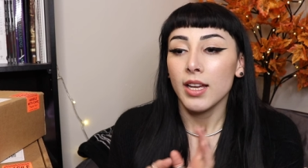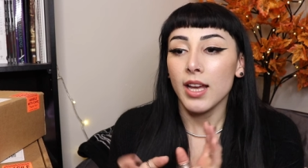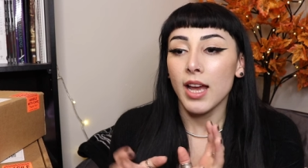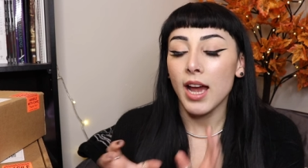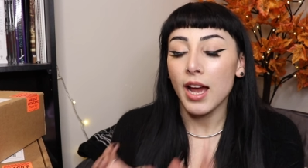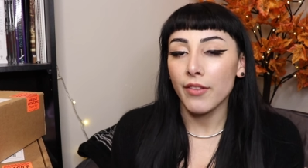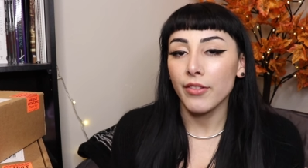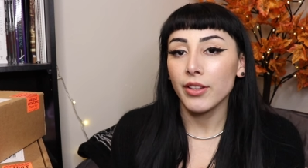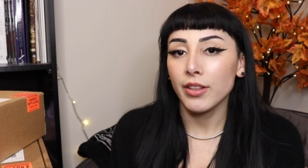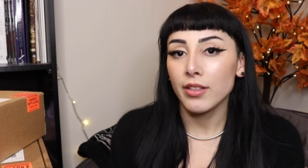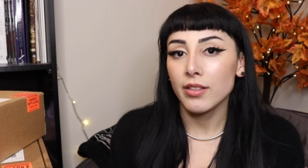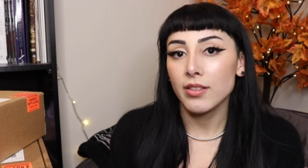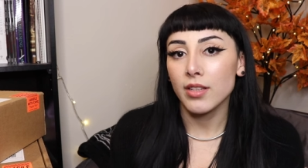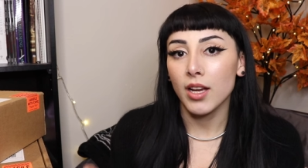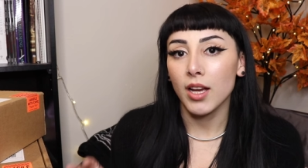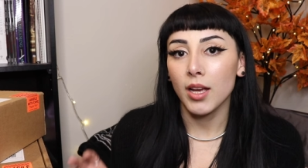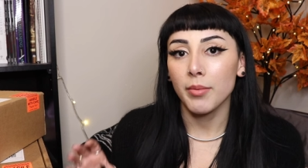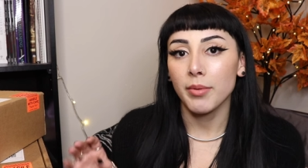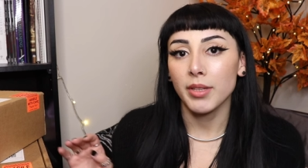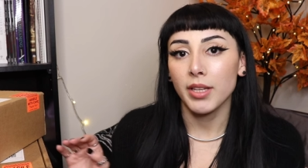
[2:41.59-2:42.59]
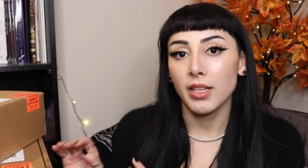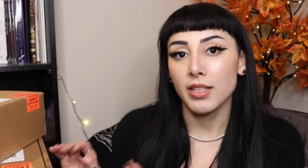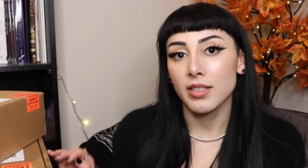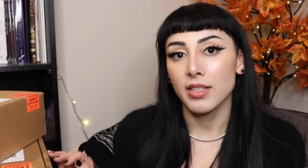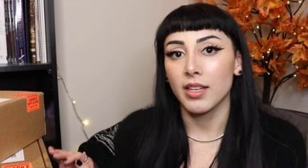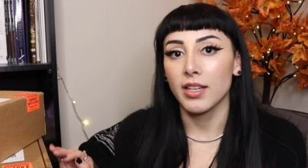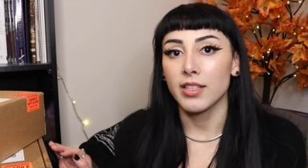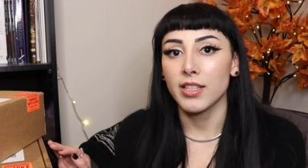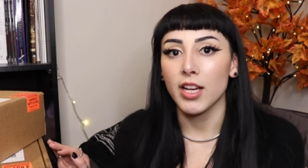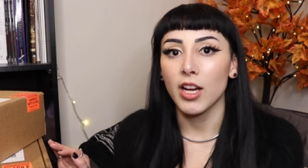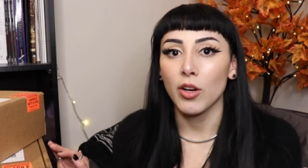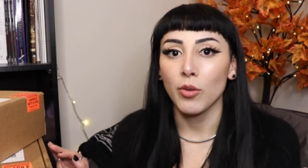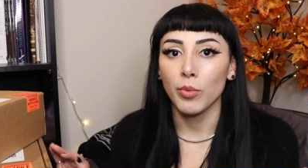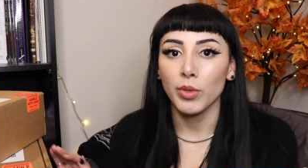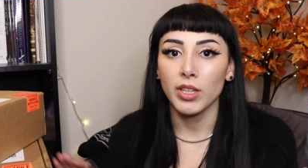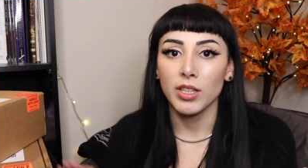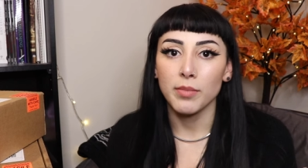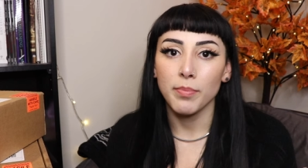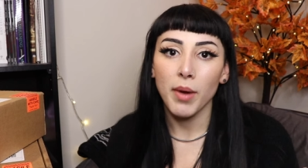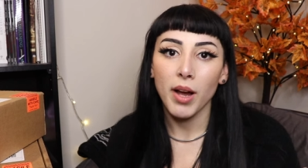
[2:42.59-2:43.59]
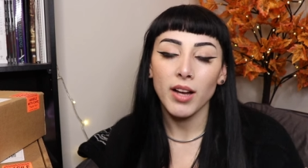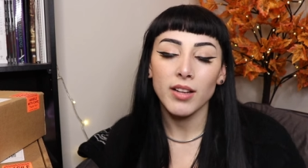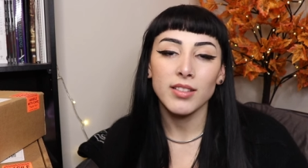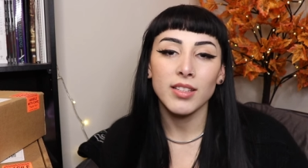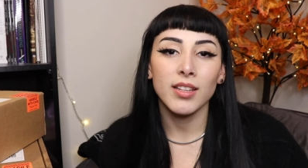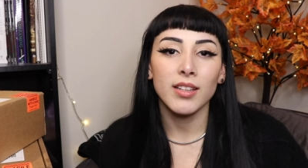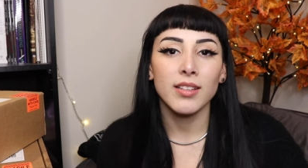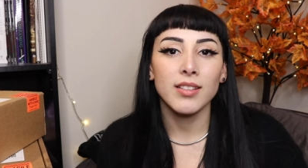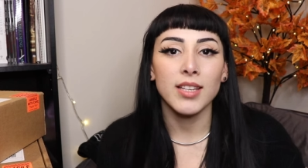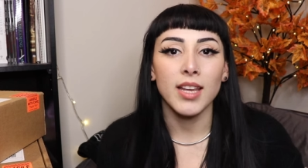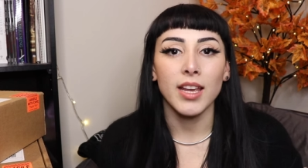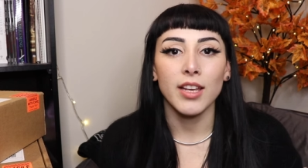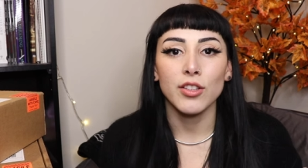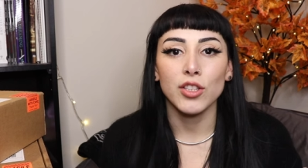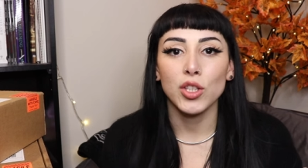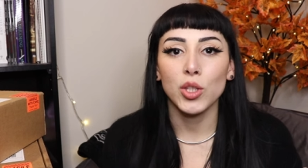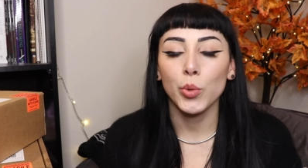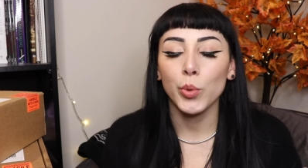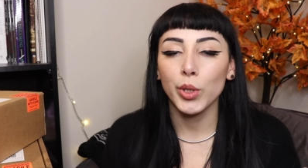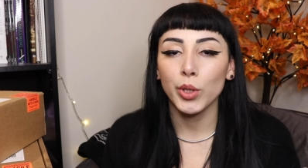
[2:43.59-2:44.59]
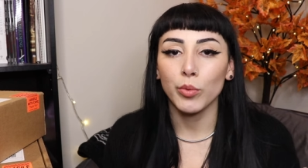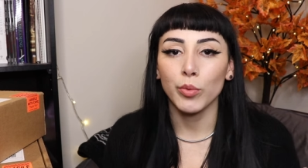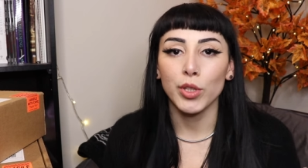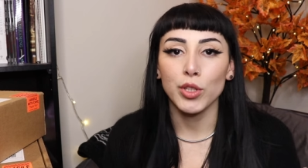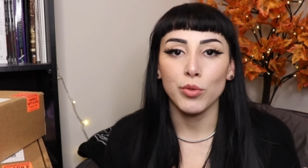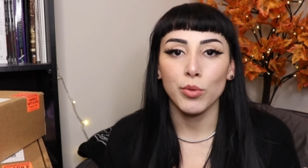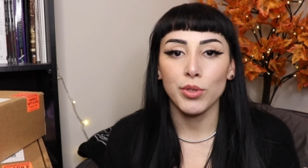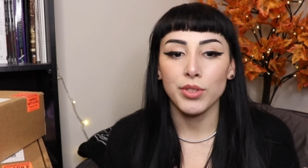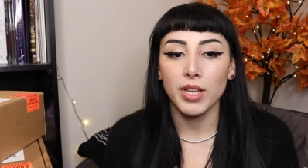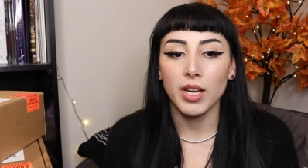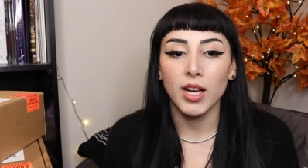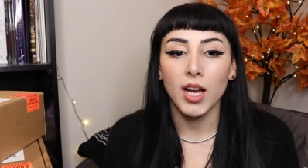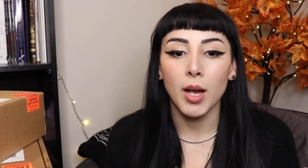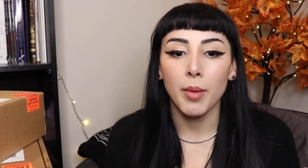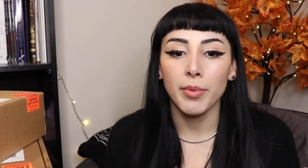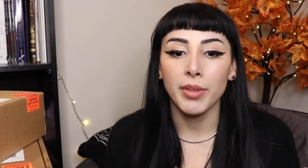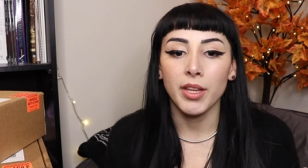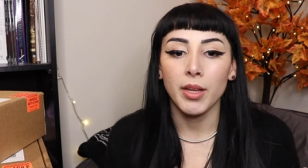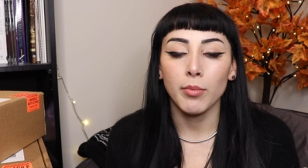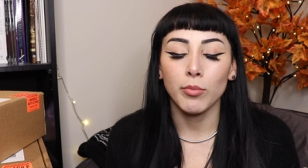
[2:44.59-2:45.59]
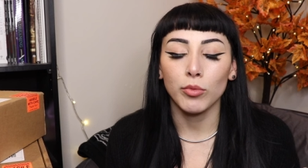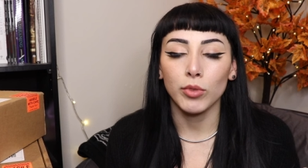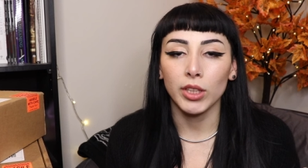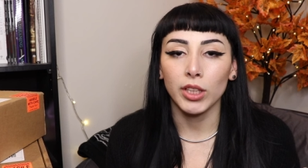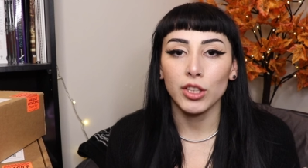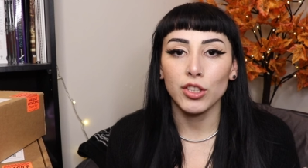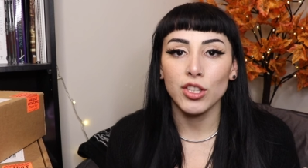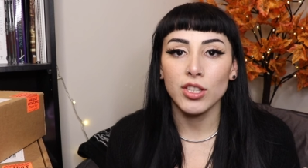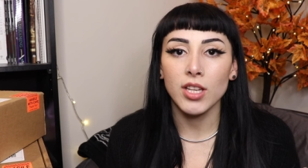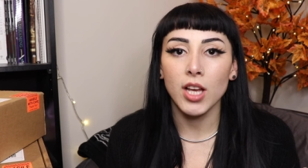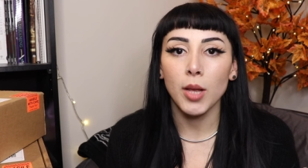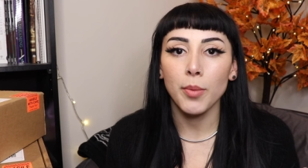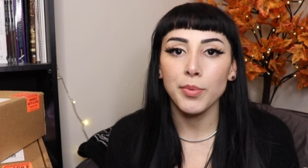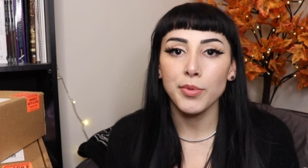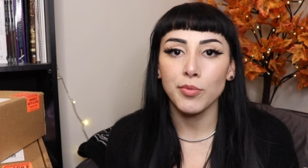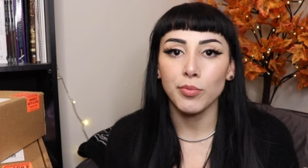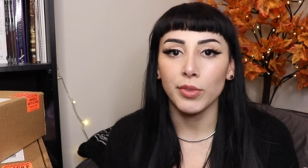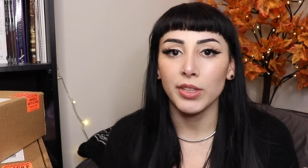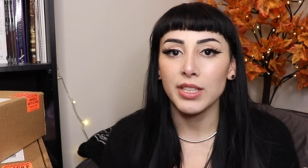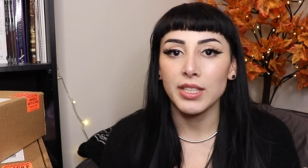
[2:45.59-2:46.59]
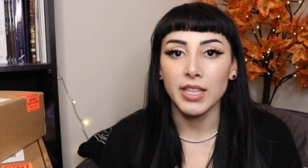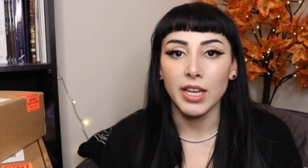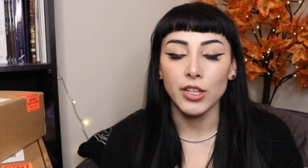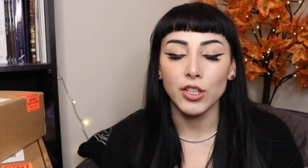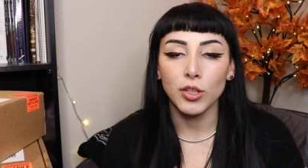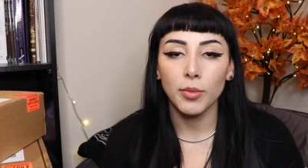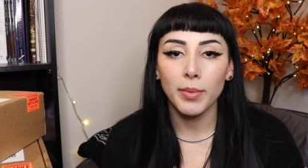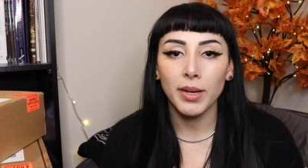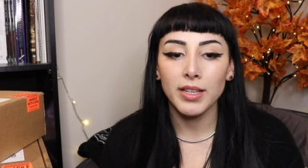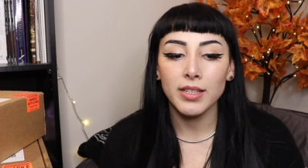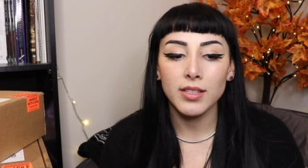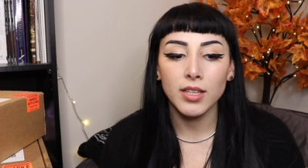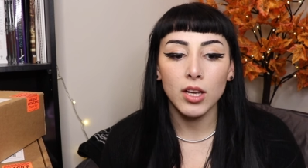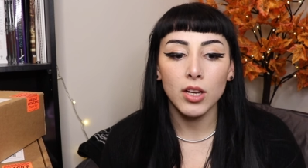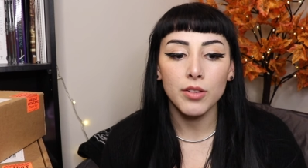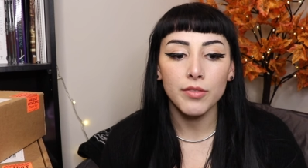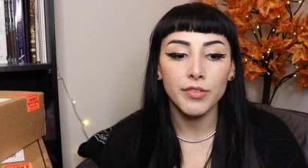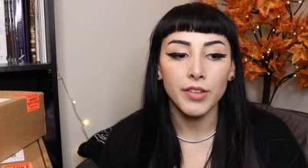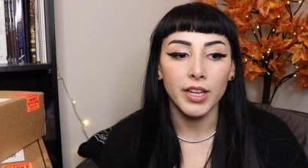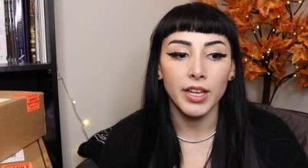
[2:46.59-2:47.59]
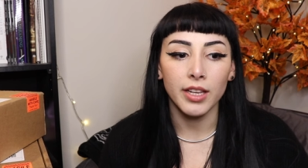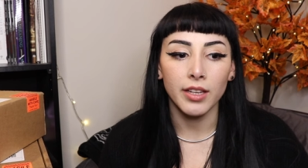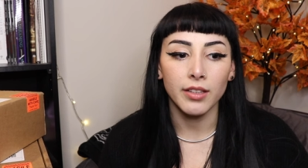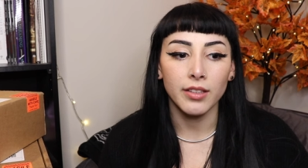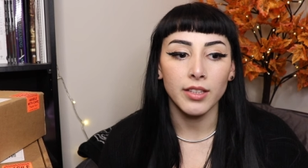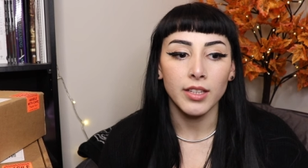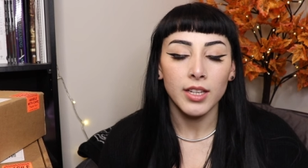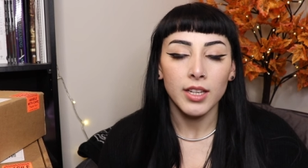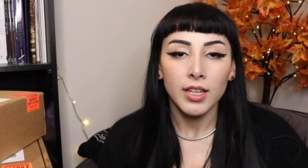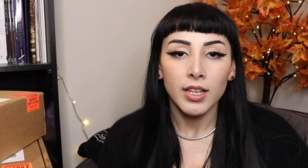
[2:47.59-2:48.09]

having this time and like sitting down with these boxes and doing the rituals that come in them really just helps recenter myself and